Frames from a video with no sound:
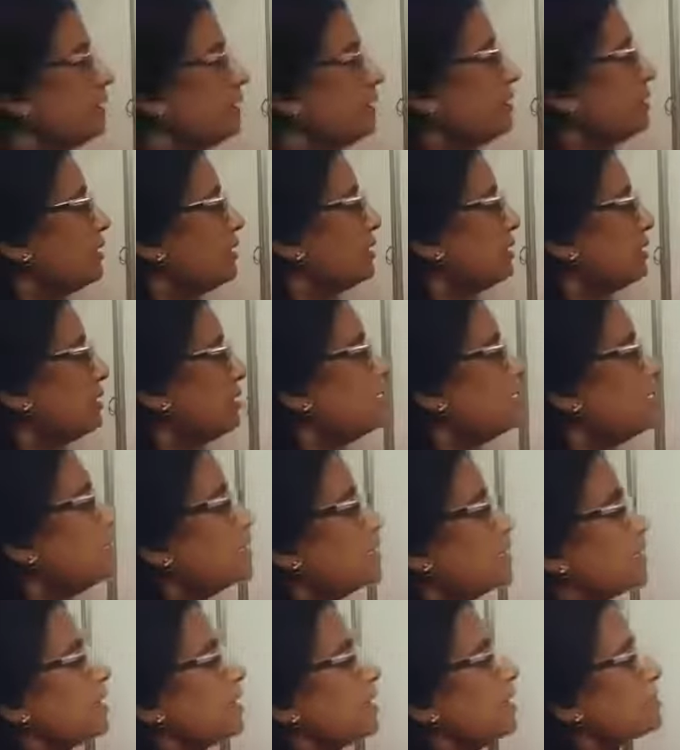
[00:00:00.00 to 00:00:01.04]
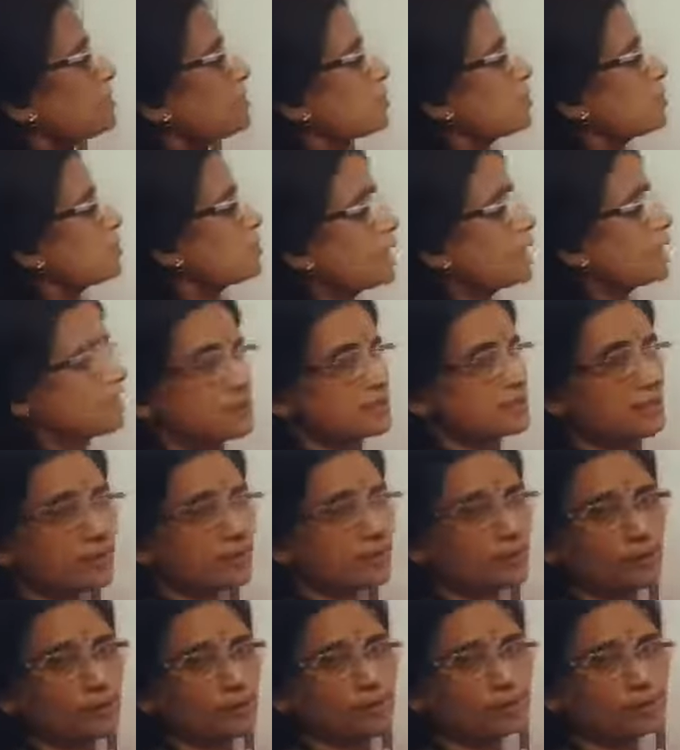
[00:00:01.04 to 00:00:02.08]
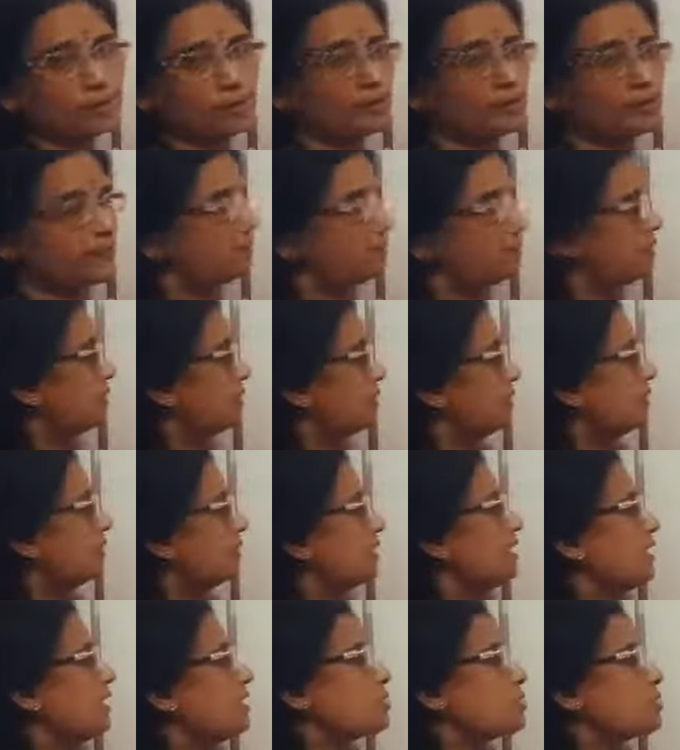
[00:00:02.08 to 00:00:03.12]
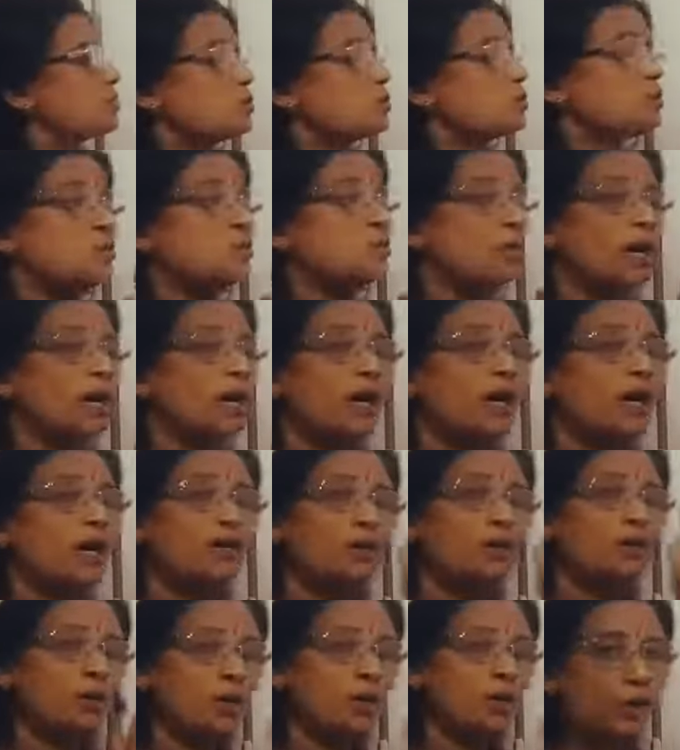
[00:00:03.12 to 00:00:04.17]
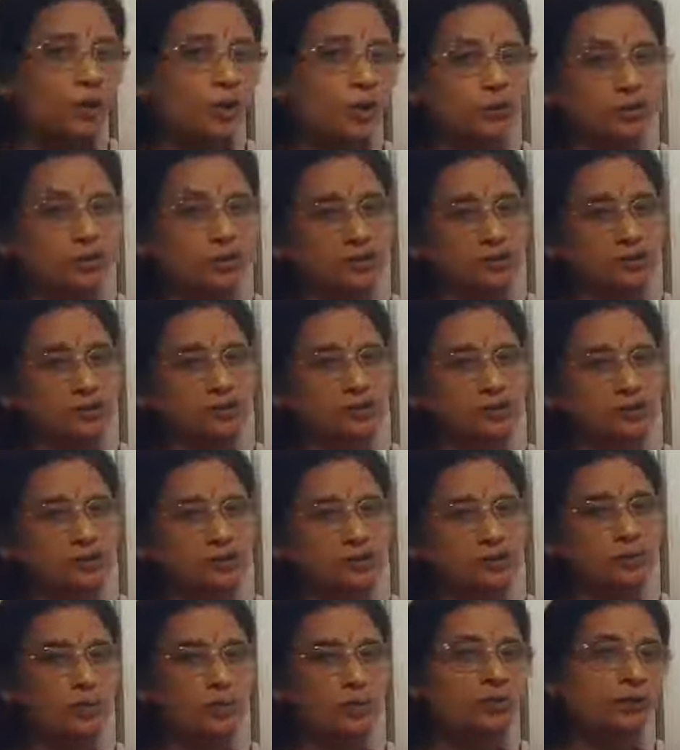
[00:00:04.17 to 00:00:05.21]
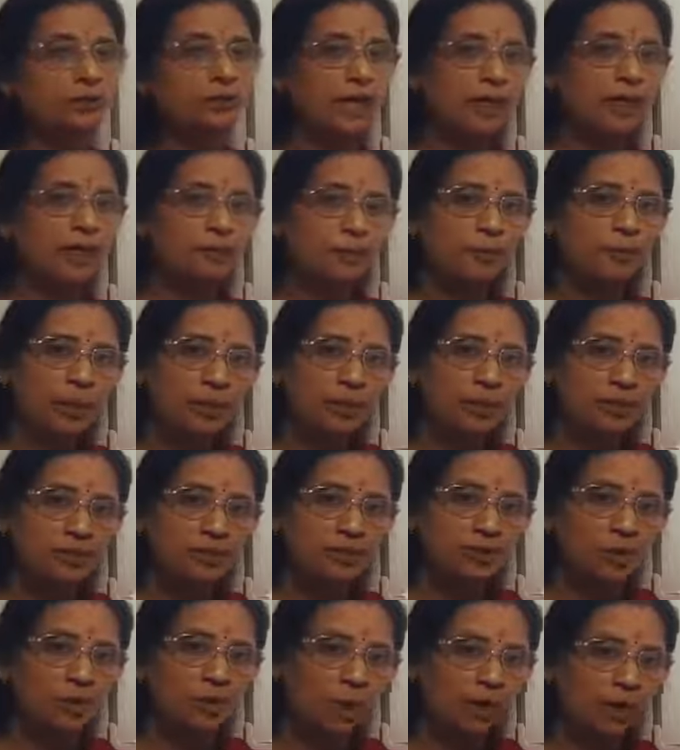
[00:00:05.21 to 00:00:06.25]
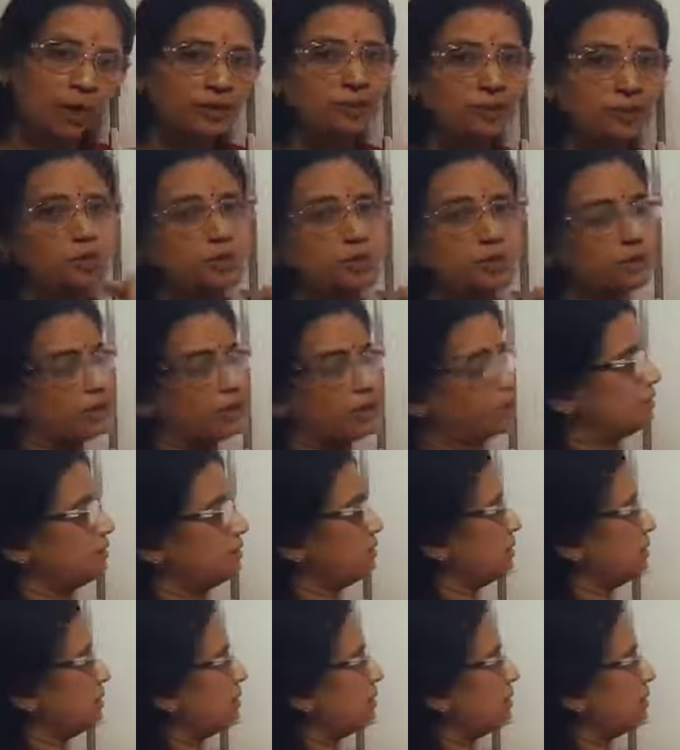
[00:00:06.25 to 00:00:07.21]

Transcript: Here these two examples, these two are closed. Both endpoints join together. These